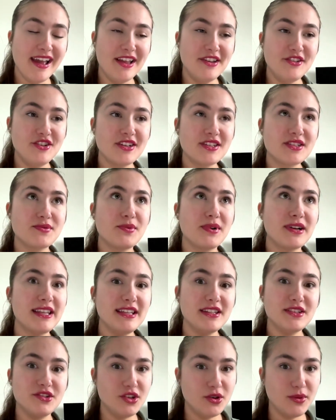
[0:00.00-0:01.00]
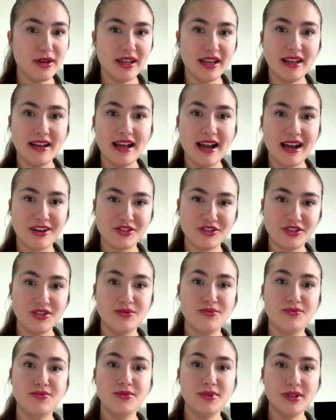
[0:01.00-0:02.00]
and just what he's doing and
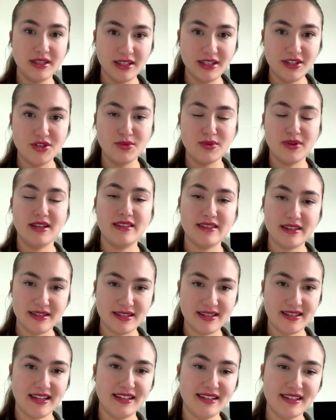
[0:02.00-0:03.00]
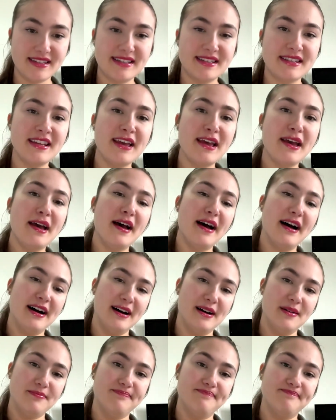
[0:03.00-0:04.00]
actually really doing these stunts
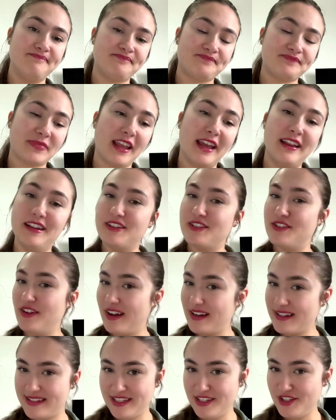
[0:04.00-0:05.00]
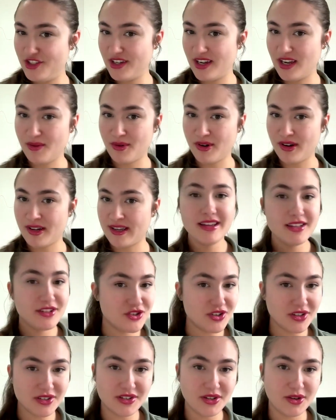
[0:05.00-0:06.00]
and it's not CGI work is
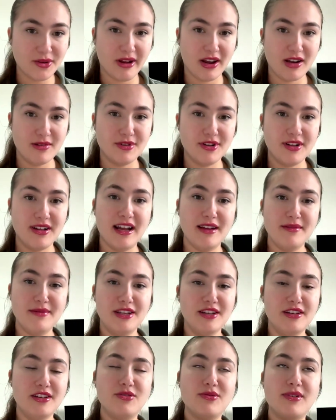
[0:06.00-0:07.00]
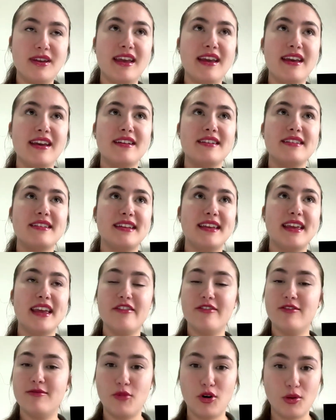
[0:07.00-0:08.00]
just incredible. I mean, you can't
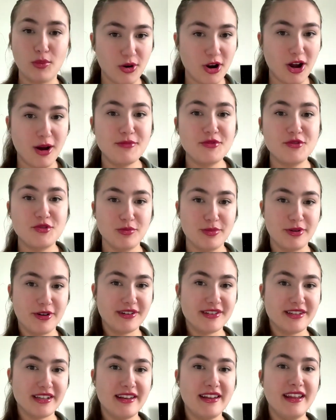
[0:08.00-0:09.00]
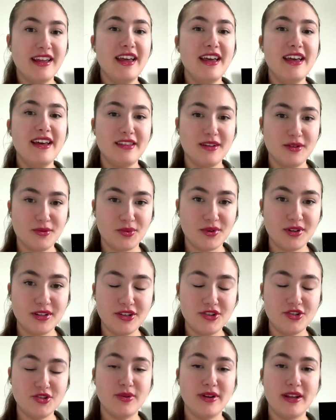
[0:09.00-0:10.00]
give more props to a person than
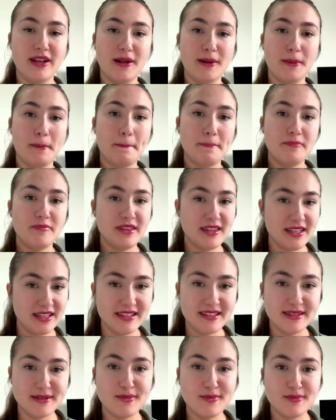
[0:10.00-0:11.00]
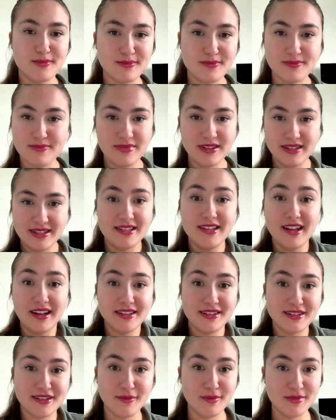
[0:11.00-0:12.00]
really doing these these
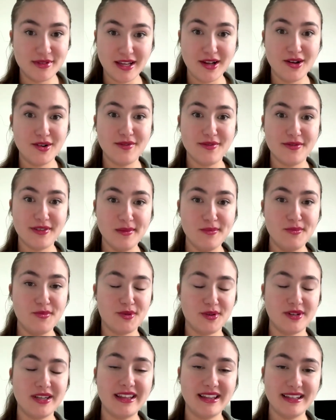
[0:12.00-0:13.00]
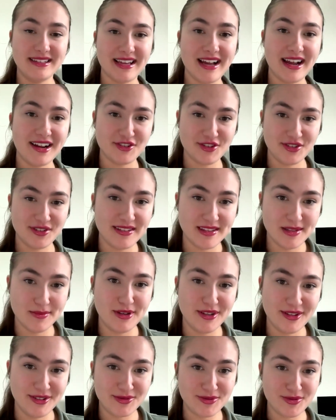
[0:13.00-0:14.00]
stunts themselves and bringing this action to the
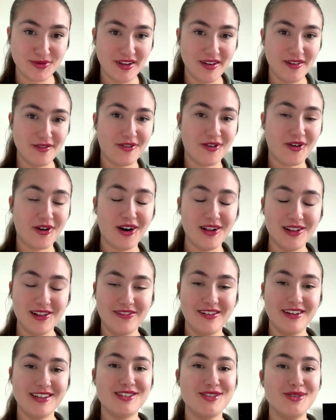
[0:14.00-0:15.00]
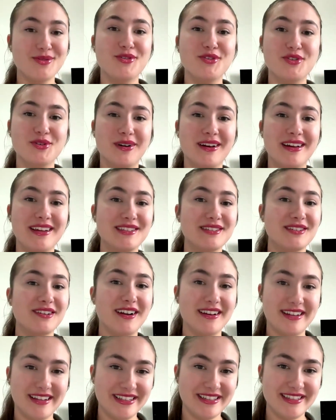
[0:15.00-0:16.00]
big screen for all of us to enjoy as
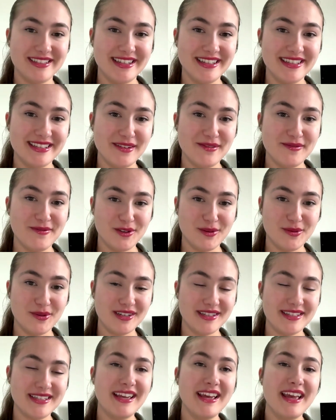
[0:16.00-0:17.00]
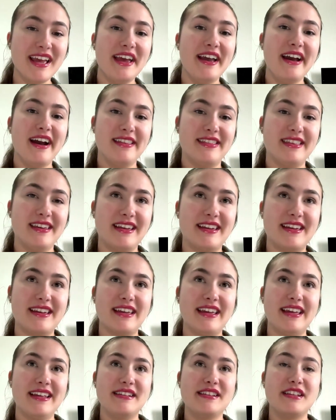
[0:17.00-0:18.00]
audiences and viewers. I
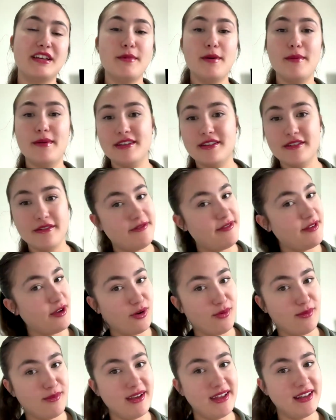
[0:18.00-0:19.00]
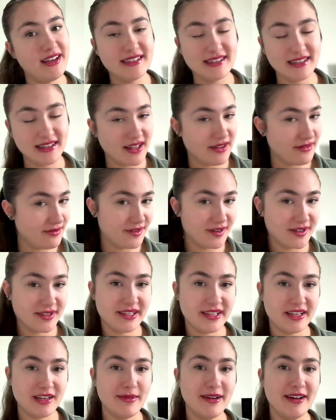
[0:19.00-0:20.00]
think his commitment to film and his love for
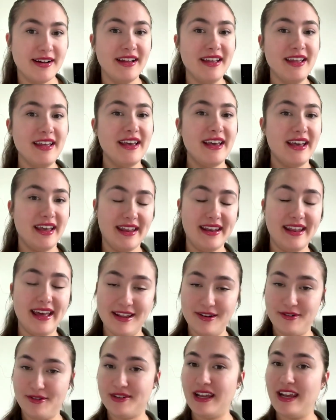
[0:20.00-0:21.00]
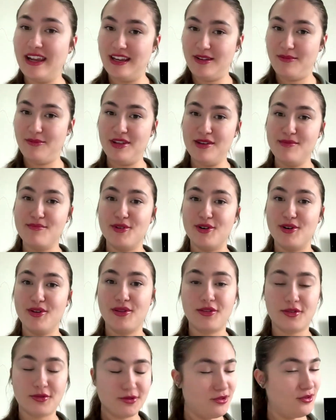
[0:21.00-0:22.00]
cinema and entertaining people
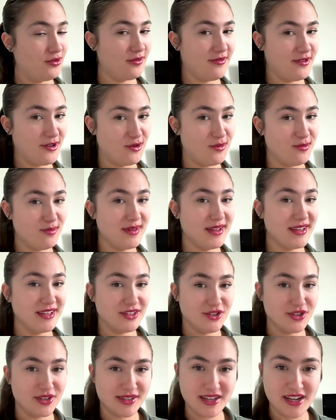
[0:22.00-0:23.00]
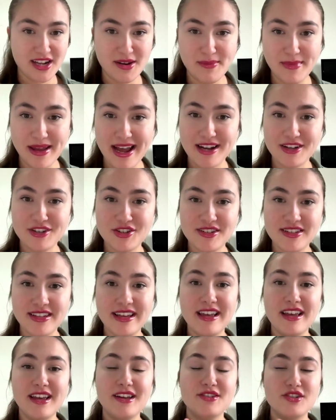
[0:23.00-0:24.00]
through film is just unmatched.
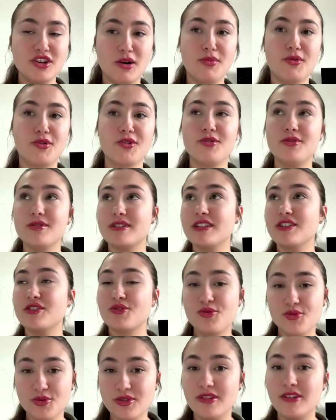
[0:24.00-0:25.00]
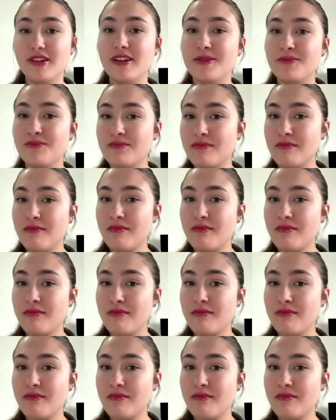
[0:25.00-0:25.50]
Tom Cruise is truly,